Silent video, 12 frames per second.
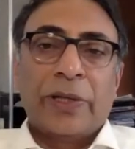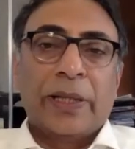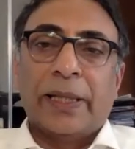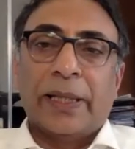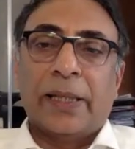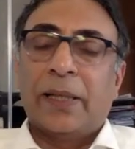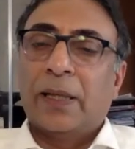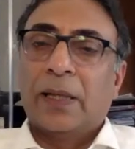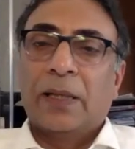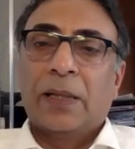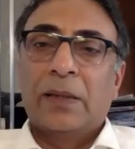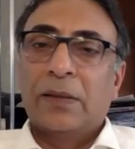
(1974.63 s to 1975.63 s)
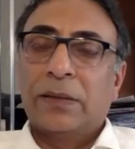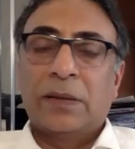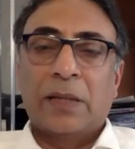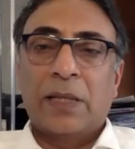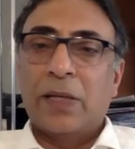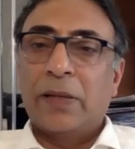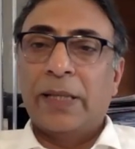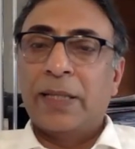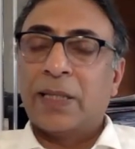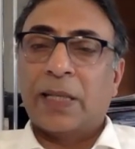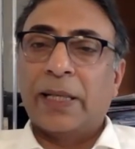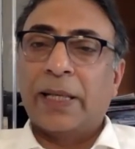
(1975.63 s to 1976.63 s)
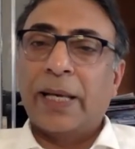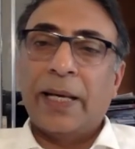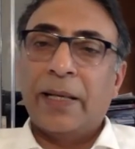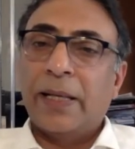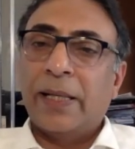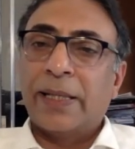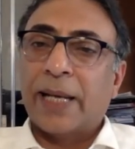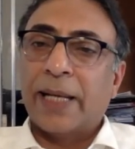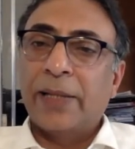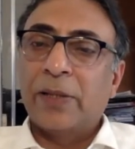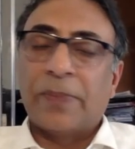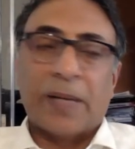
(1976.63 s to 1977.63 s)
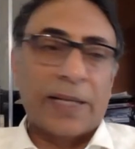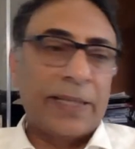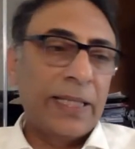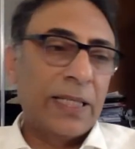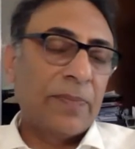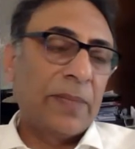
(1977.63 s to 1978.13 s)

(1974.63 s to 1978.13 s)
really. It's again entirely on the parties,